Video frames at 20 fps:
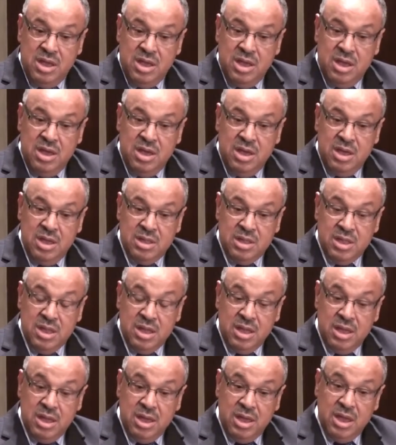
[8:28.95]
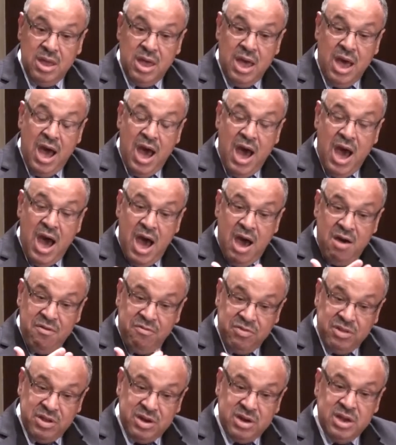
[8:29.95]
And after